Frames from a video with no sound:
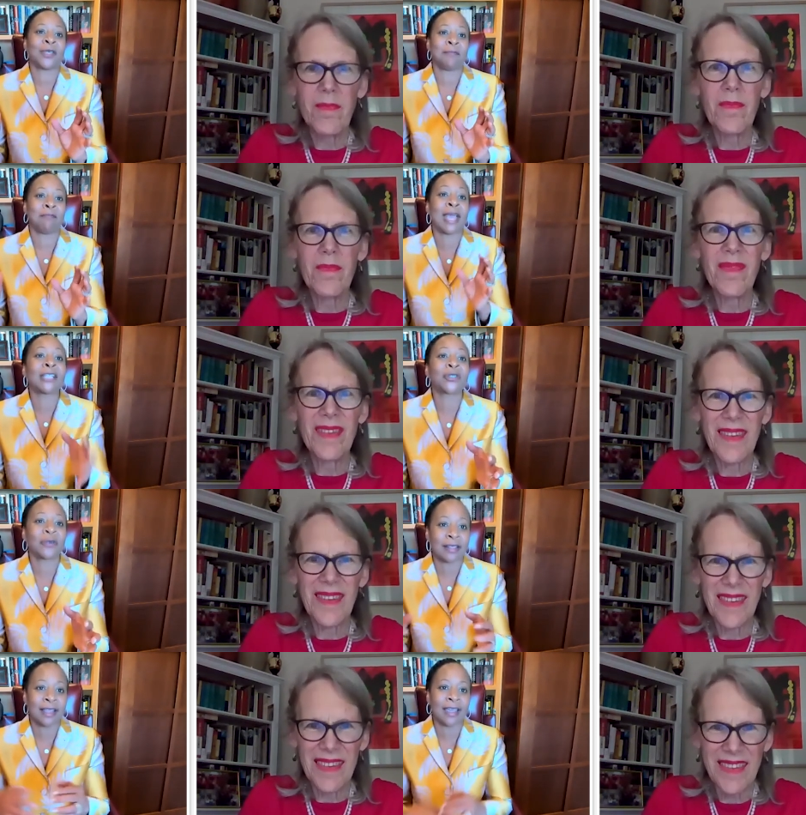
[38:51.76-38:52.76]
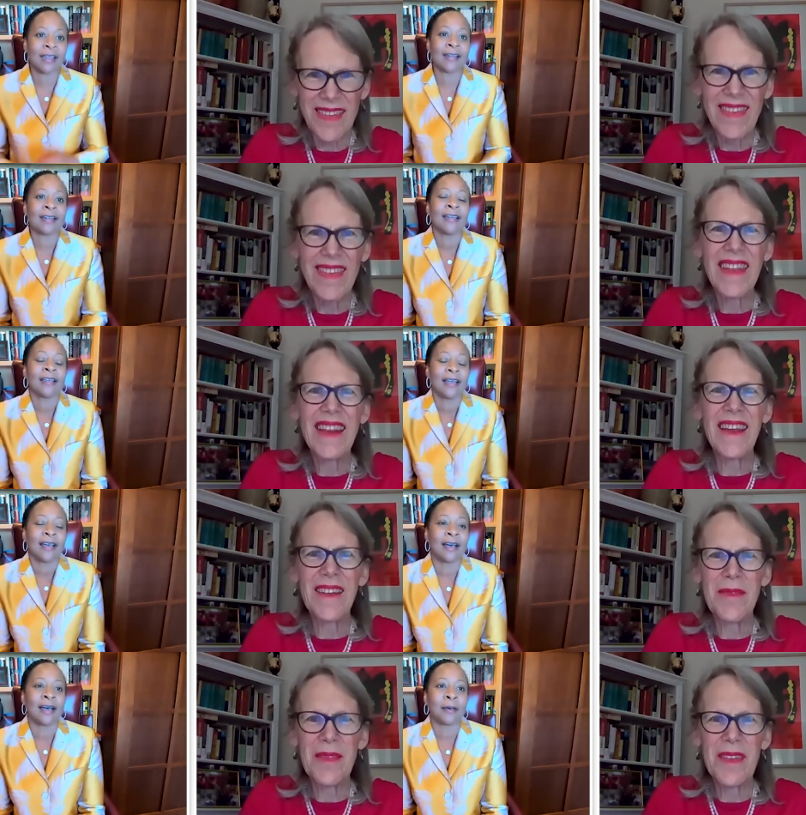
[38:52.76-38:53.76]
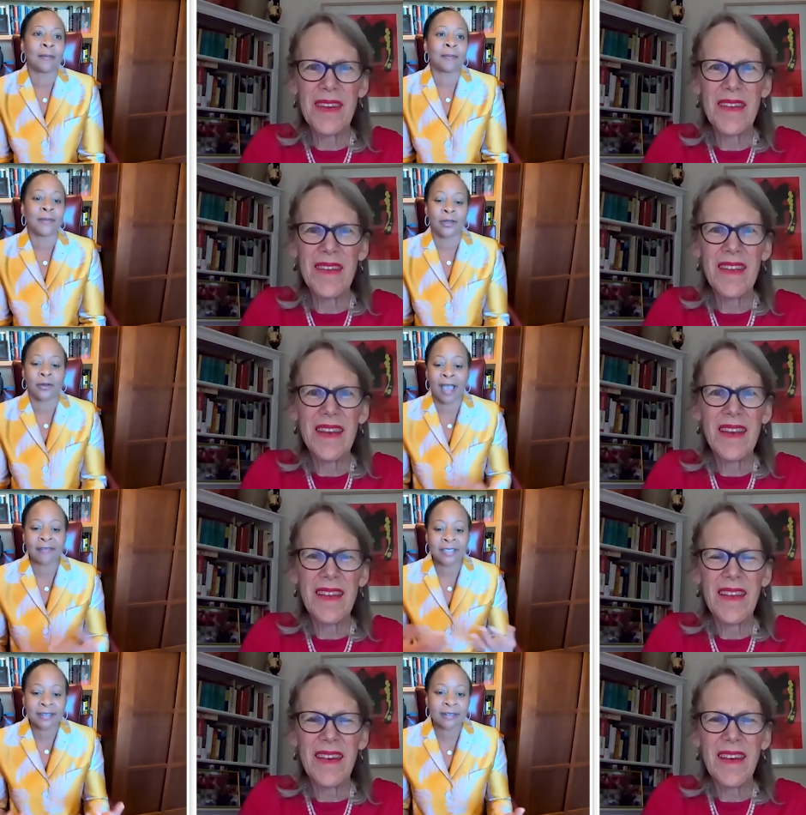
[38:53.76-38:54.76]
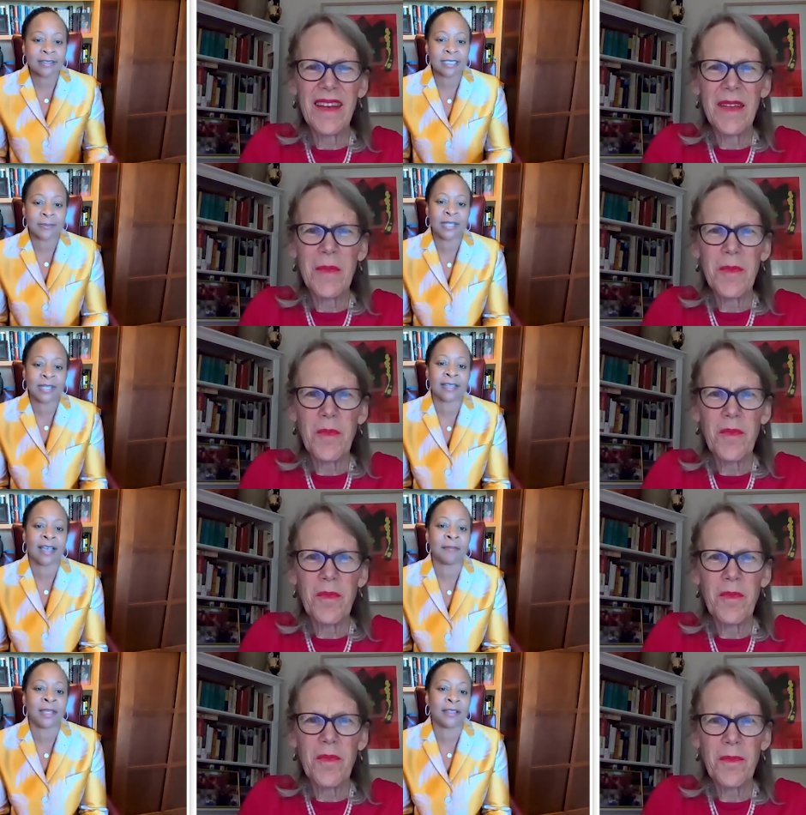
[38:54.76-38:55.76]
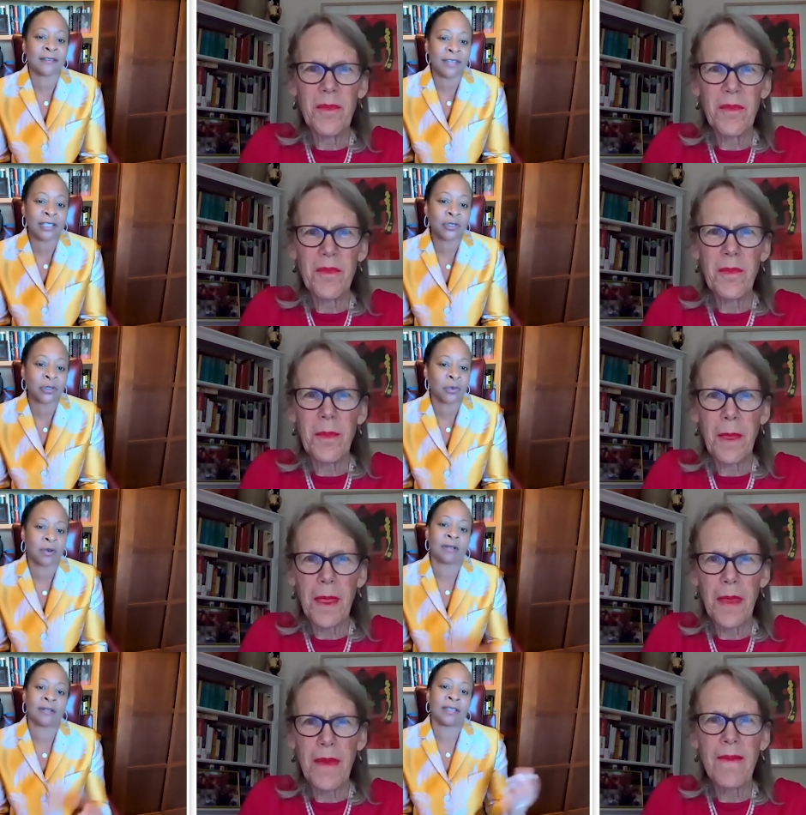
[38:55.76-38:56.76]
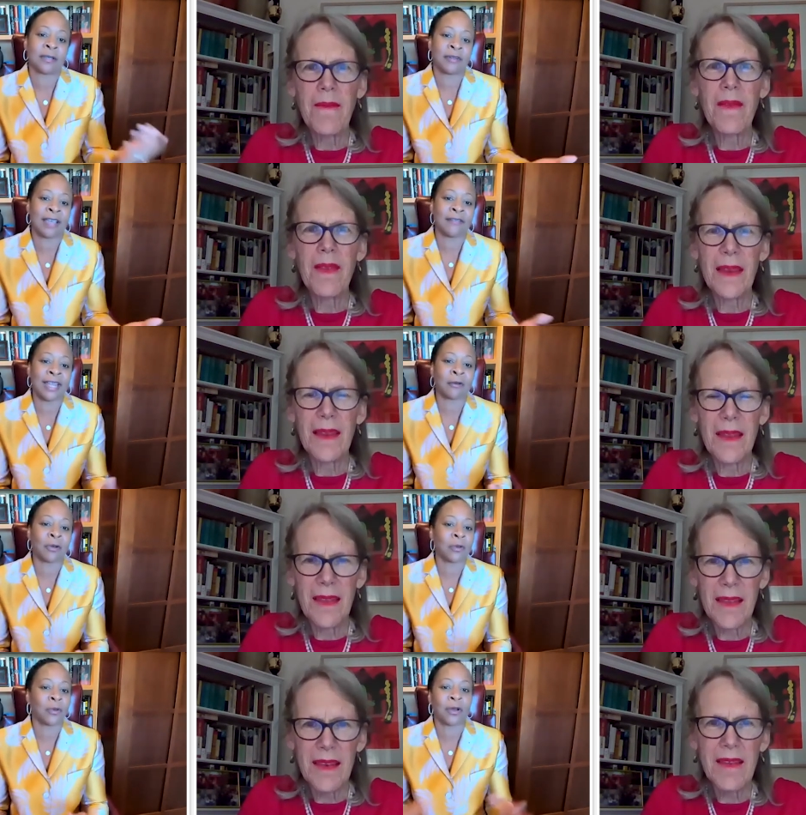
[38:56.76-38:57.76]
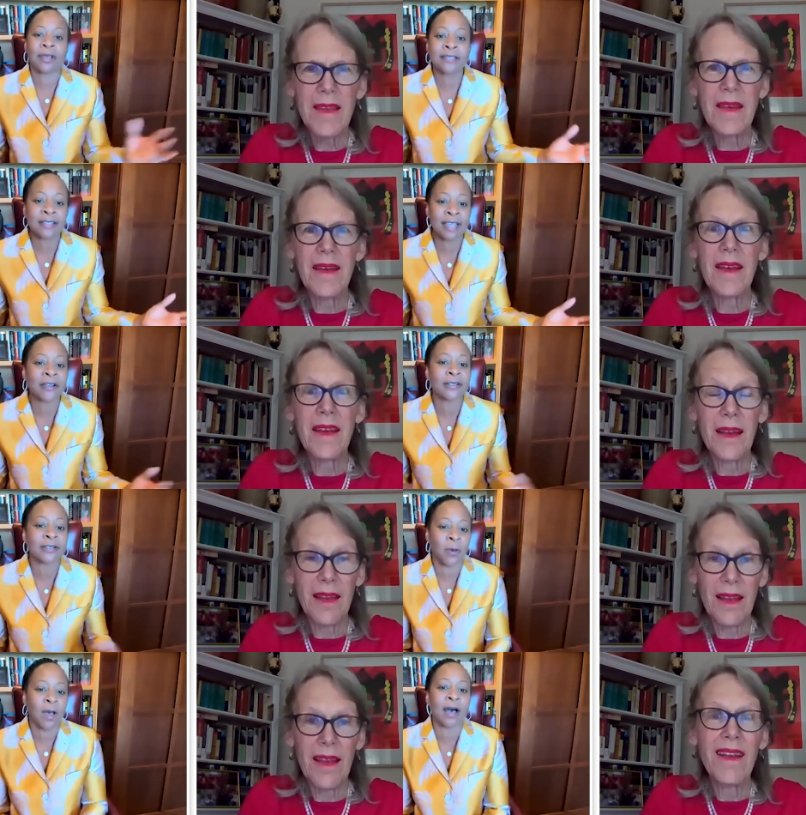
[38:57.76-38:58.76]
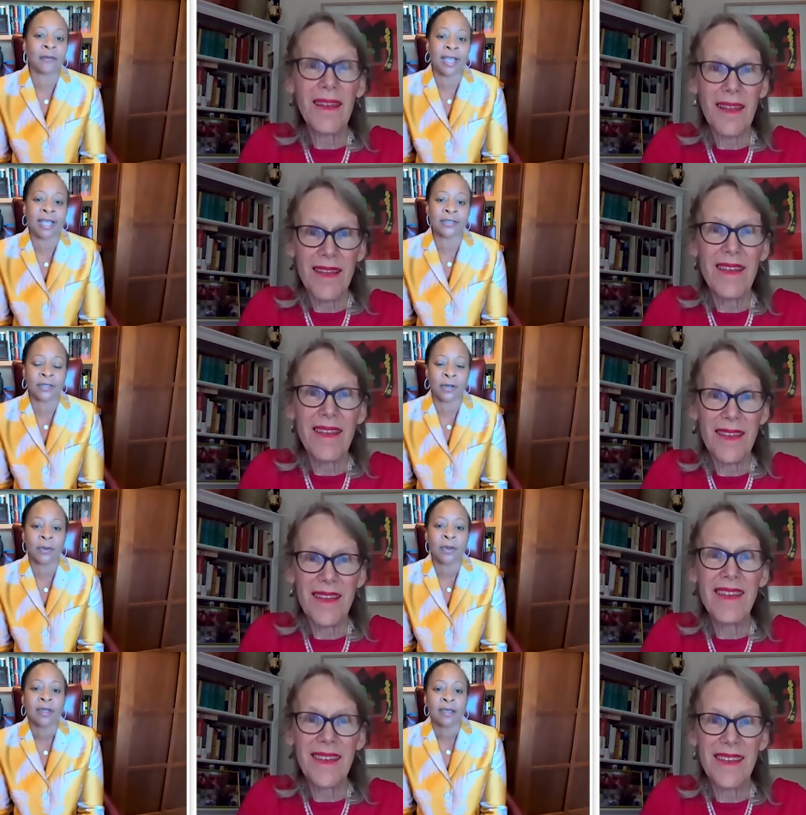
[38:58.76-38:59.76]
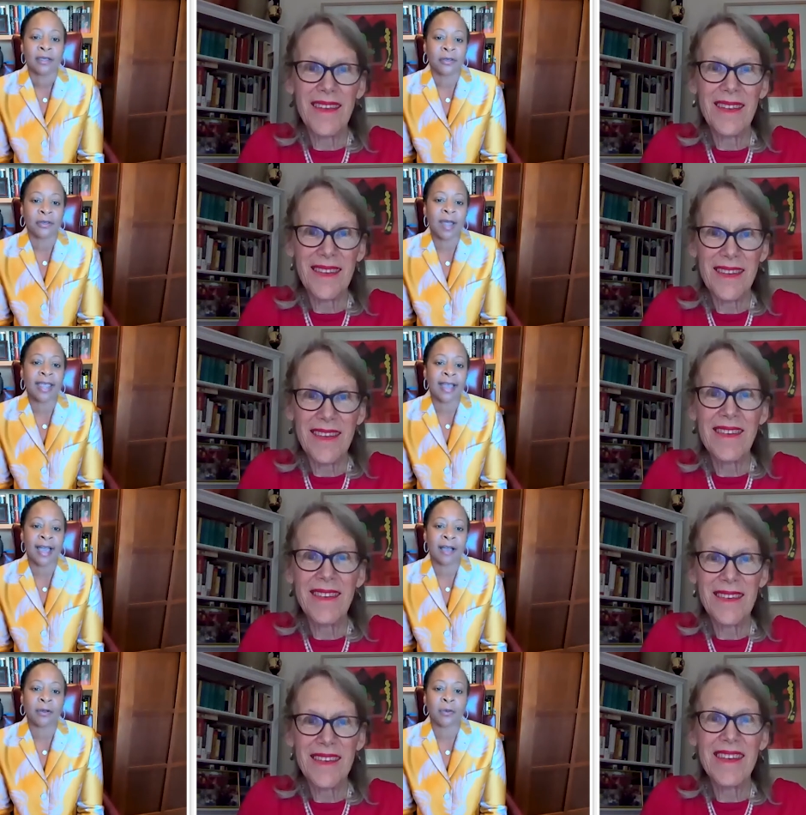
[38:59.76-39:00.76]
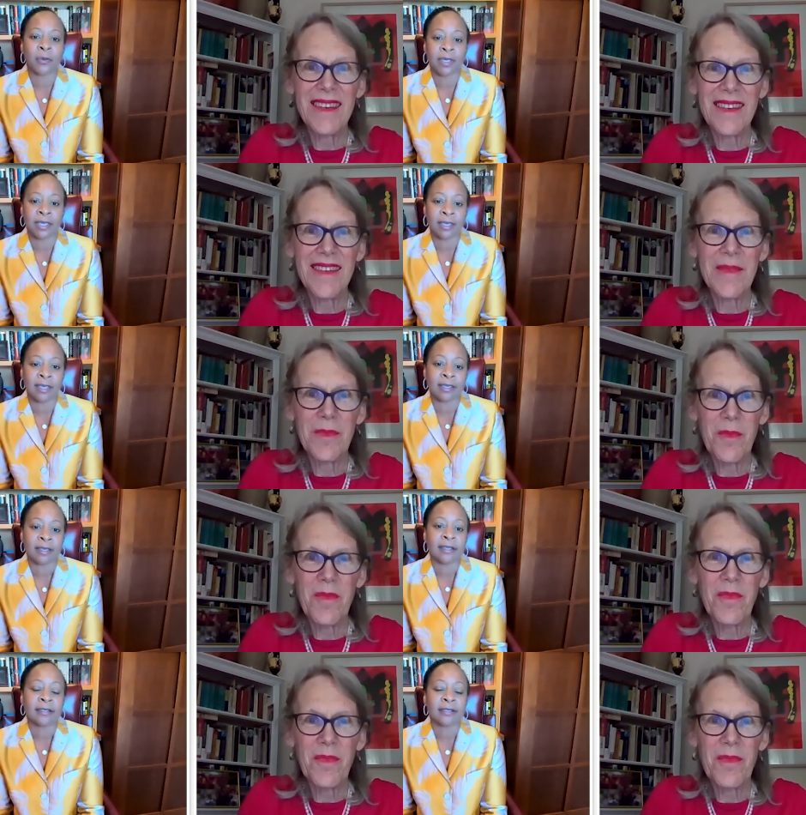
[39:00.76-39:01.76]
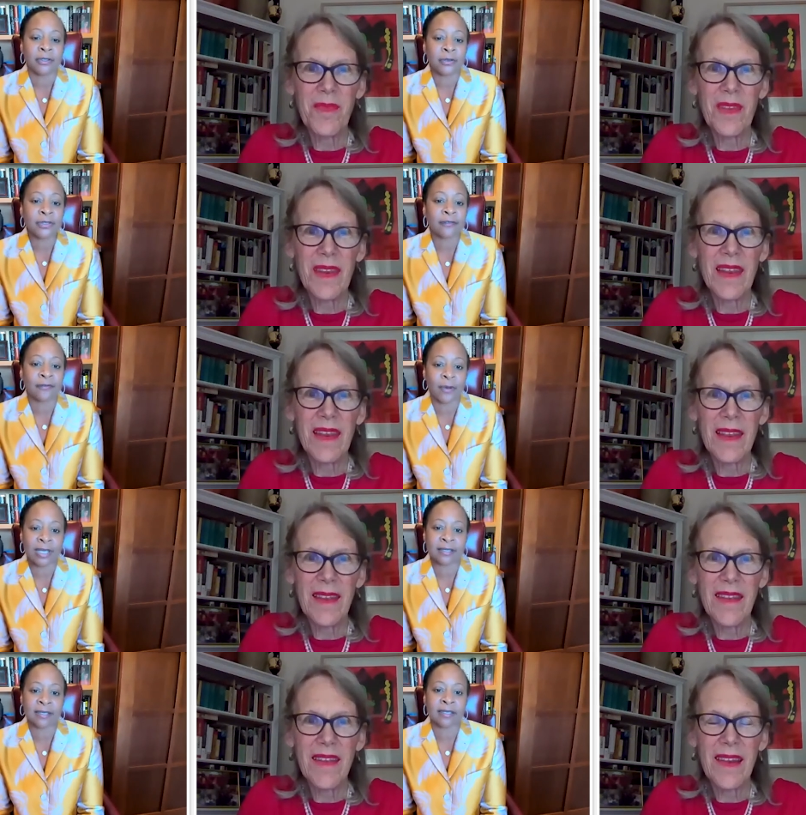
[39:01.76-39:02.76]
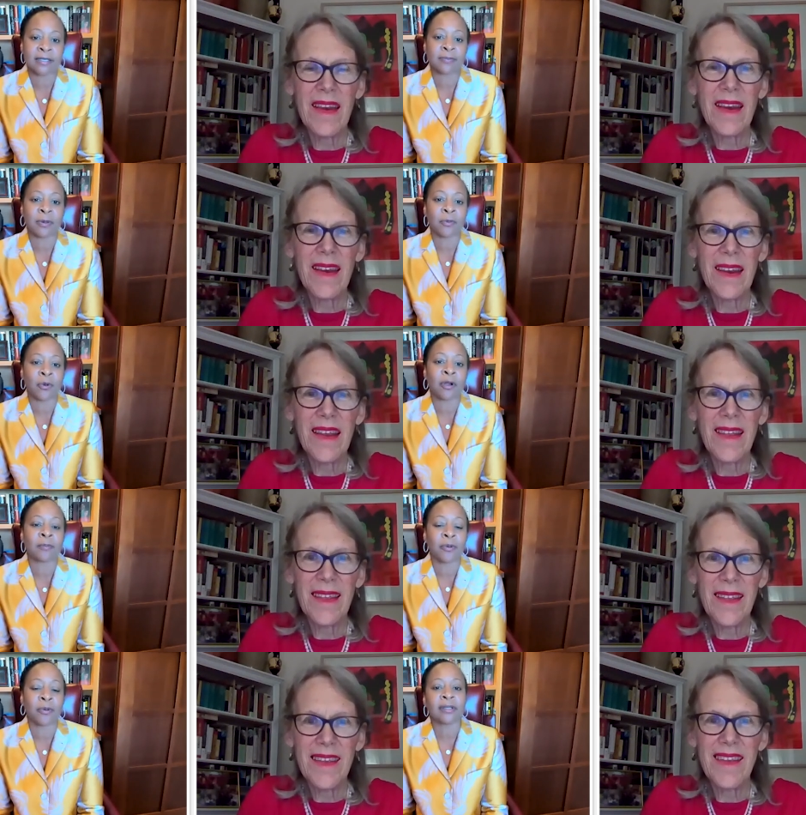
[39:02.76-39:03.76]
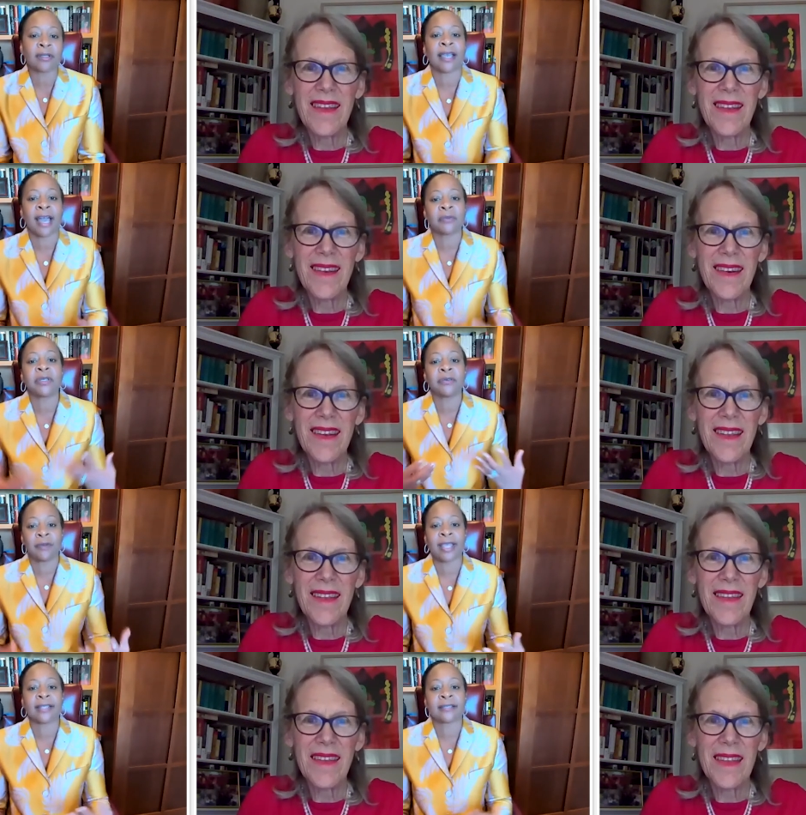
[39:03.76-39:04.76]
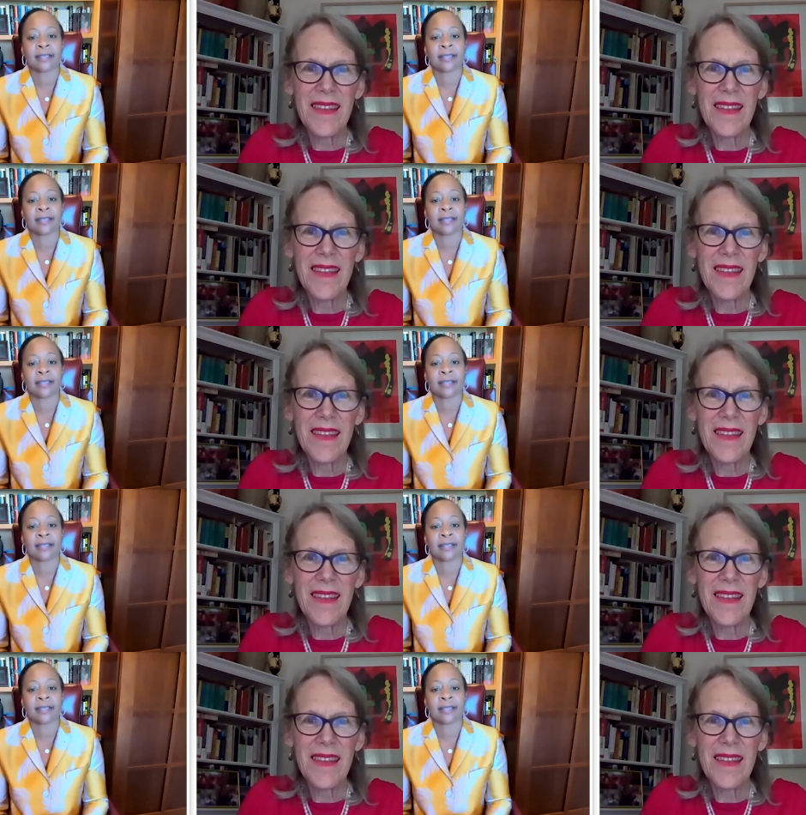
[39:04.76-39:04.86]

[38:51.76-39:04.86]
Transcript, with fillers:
Speaker 1: we measure it there. Yeah. Um, you know, I've started to spend time in the venture world and the private equity world. It's there as well, right? So you're right. How do we use our voices? But more importantly, how do we raise